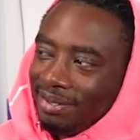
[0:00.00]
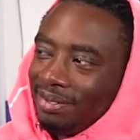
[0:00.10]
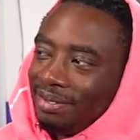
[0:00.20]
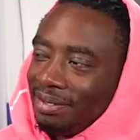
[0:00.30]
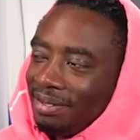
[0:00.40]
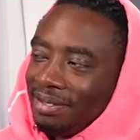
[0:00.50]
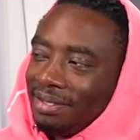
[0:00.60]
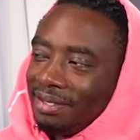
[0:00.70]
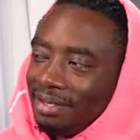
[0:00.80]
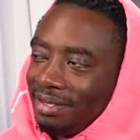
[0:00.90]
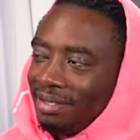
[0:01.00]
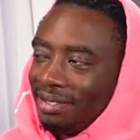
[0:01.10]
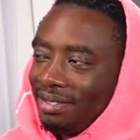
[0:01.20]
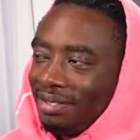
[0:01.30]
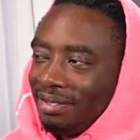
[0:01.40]

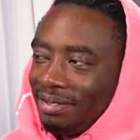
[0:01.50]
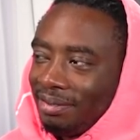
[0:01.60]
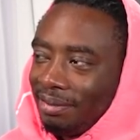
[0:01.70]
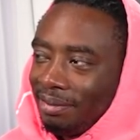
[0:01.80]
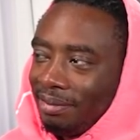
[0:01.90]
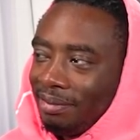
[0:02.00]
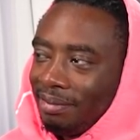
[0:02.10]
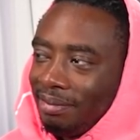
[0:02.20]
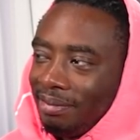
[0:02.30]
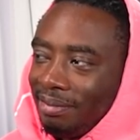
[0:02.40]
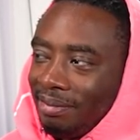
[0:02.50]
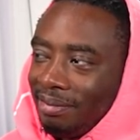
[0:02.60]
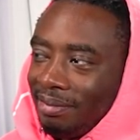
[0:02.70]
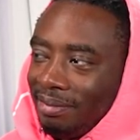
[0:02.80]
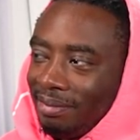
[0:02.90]

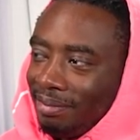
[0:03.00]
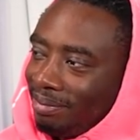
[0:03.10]
[no speech]